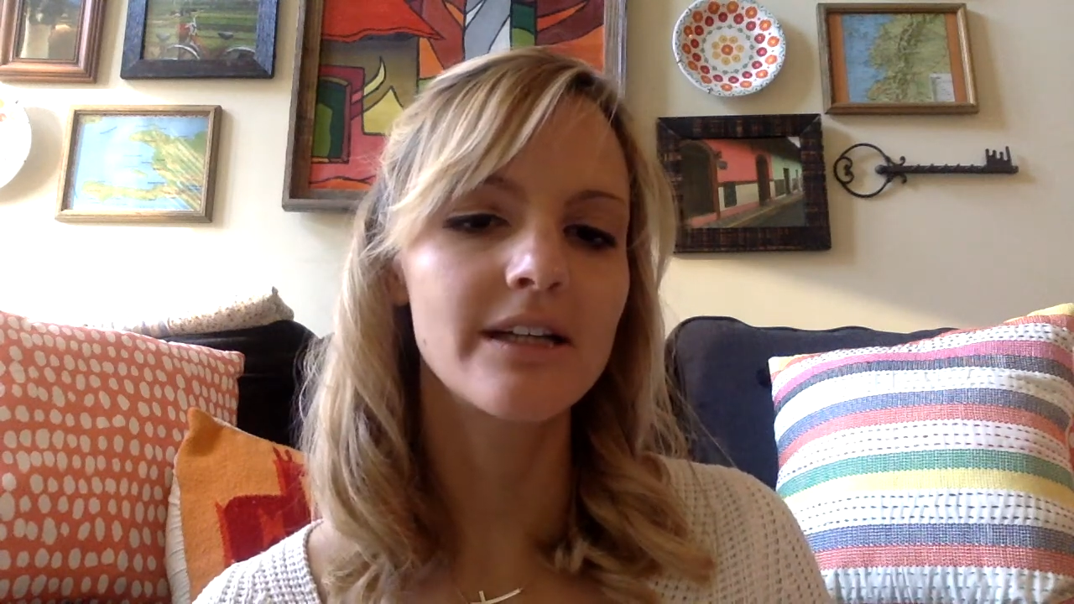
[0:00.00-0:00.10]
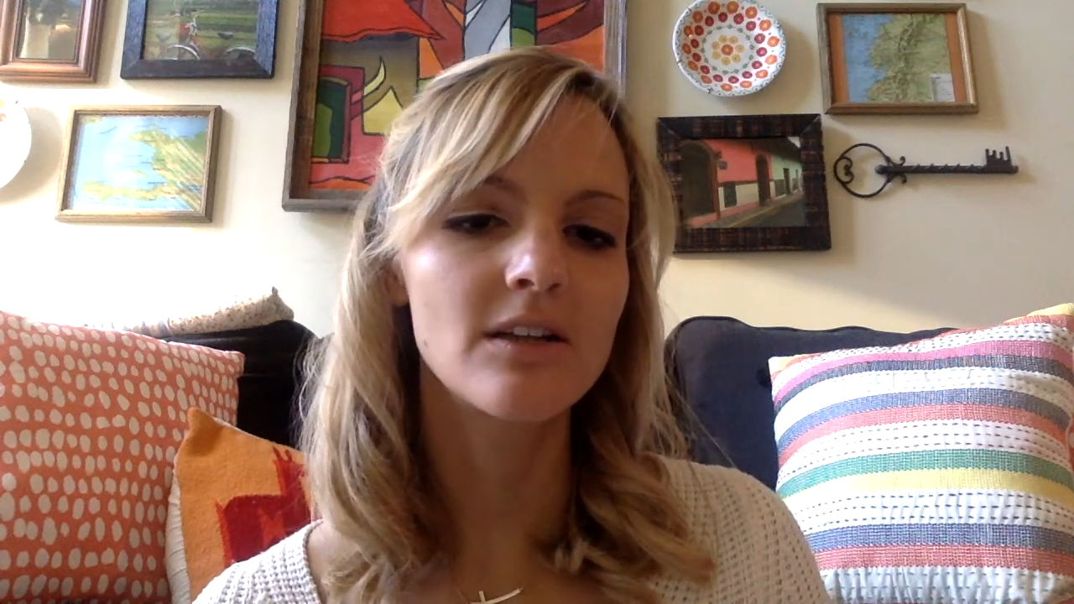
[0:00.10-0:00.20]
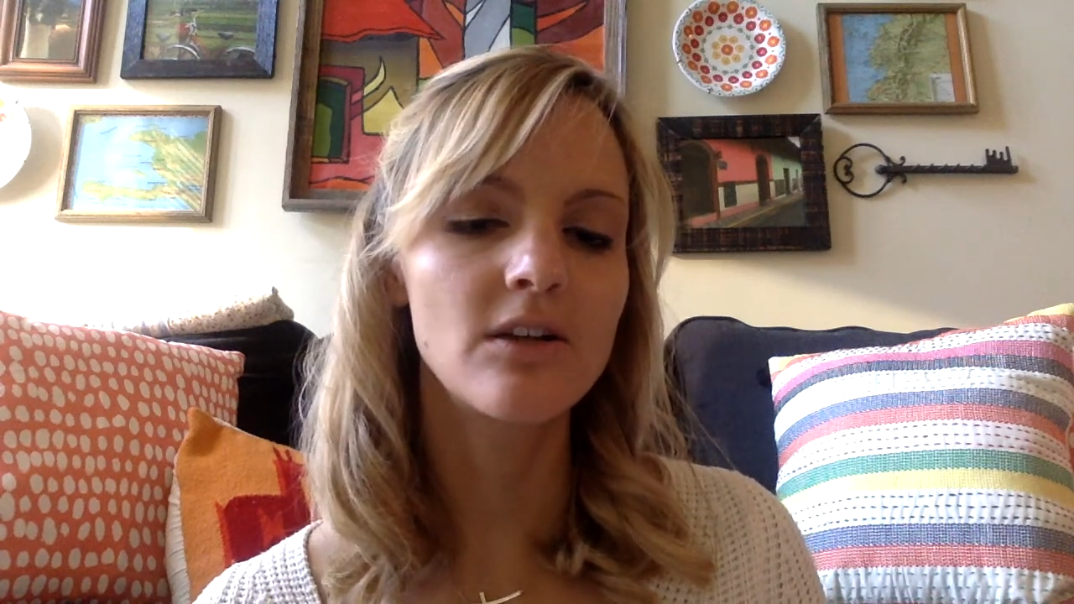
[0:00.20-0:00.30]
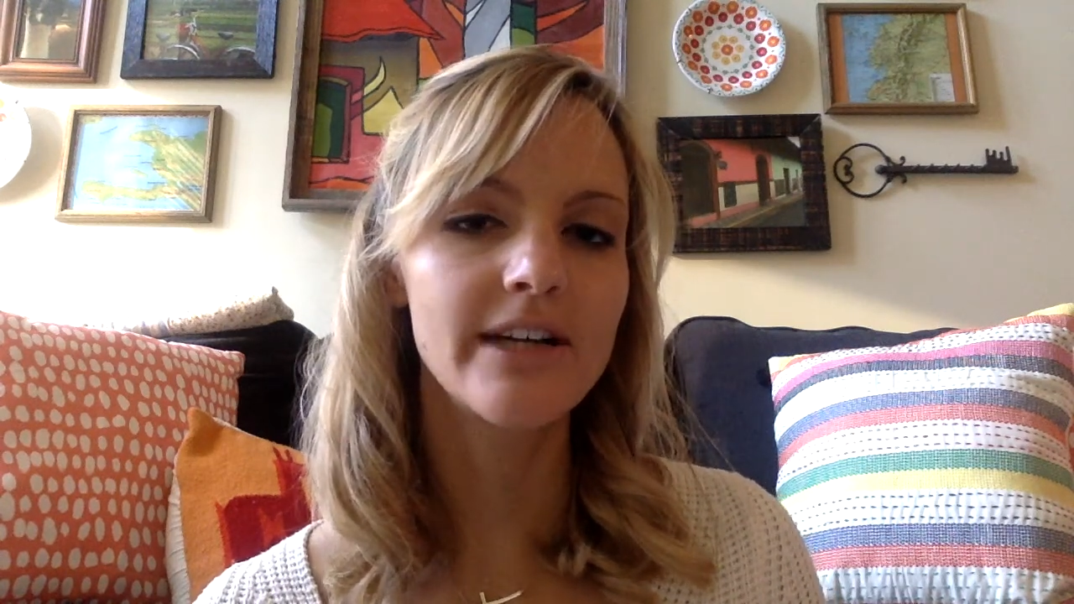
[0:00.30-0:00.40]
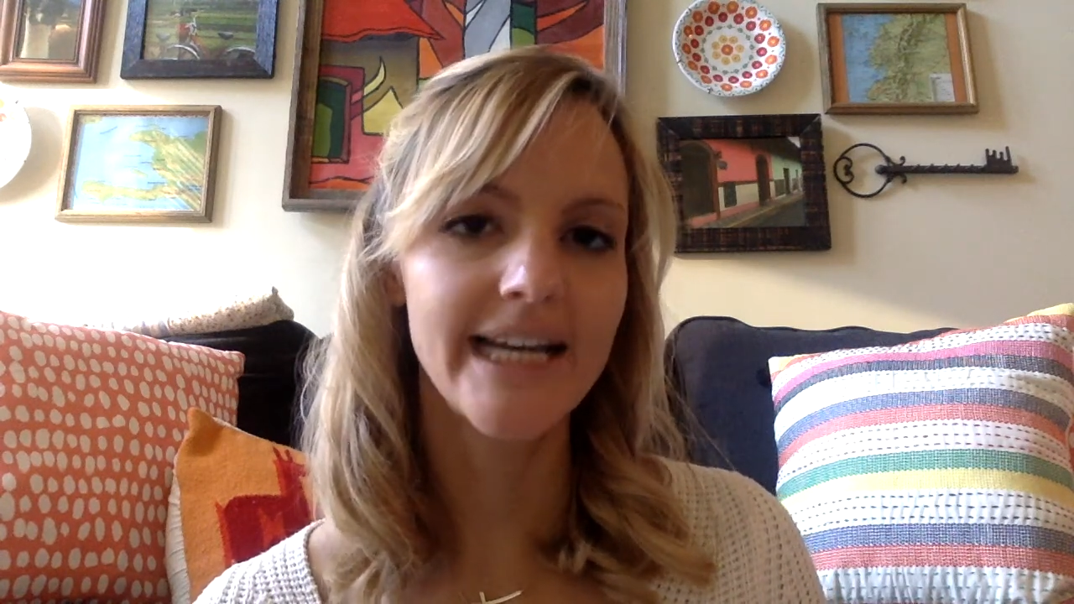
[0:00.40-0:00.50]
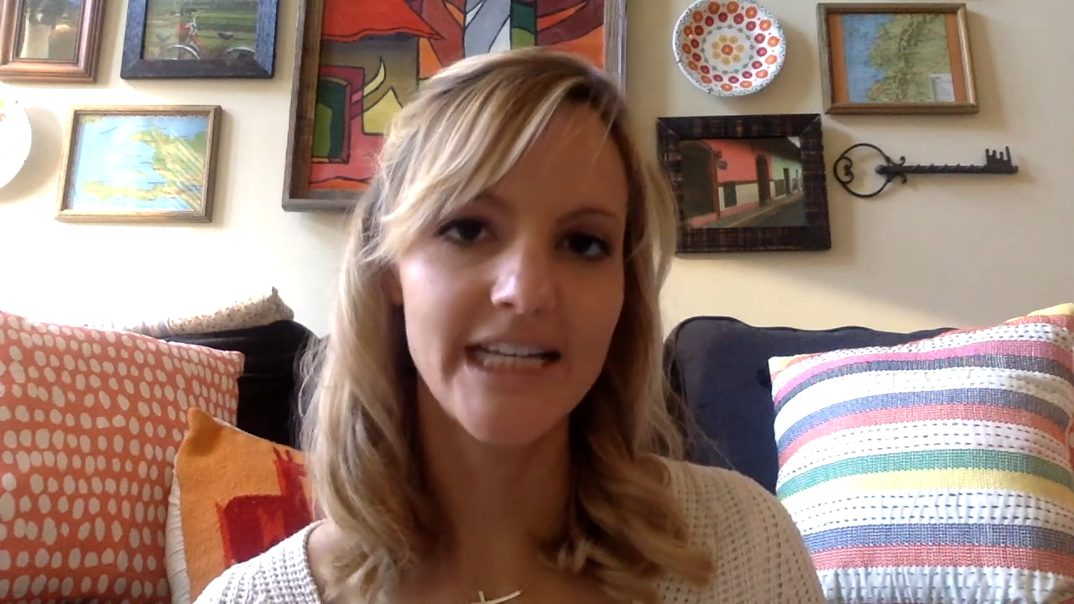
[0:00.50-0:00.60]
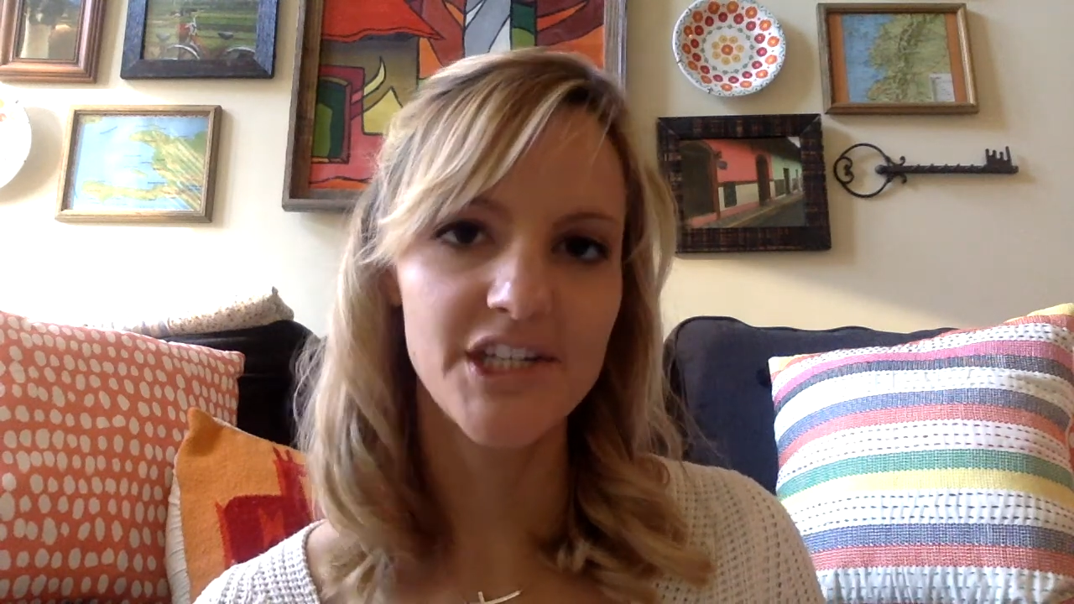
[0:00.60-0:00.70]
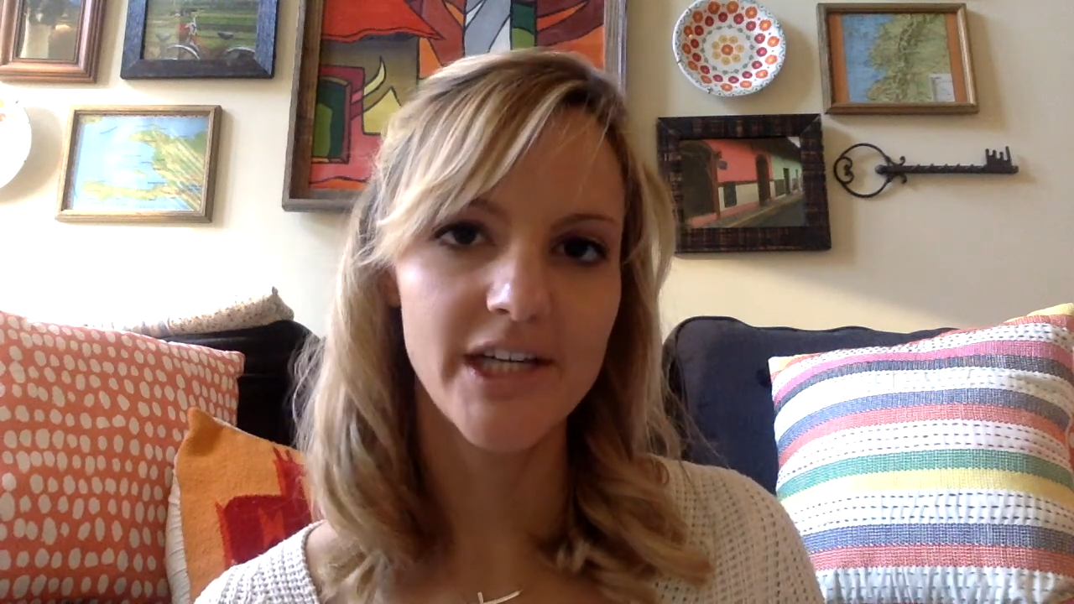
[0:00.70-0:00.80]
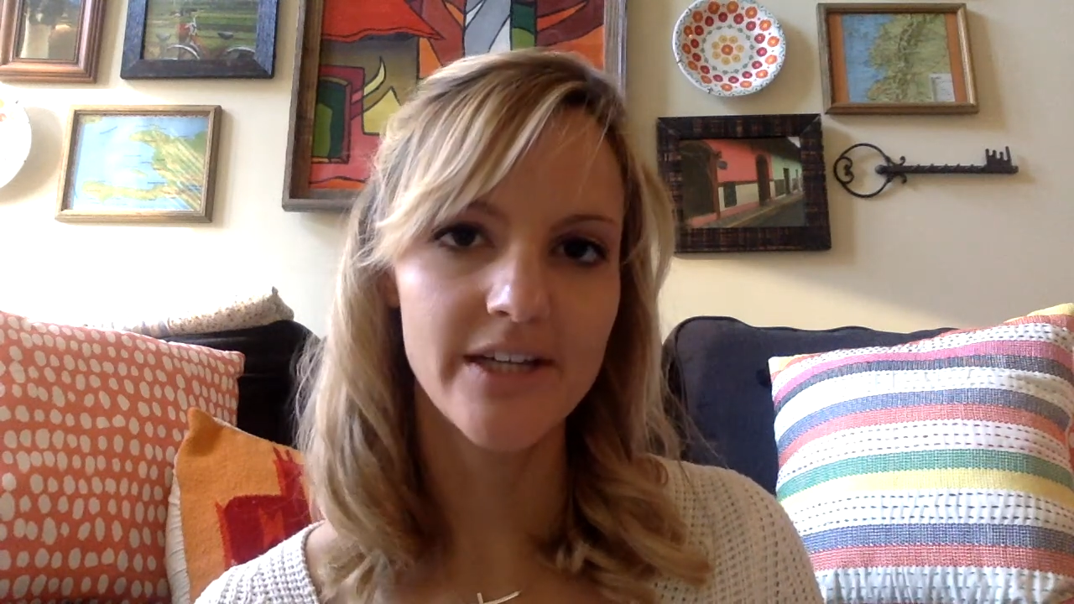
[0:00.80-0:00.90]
look at each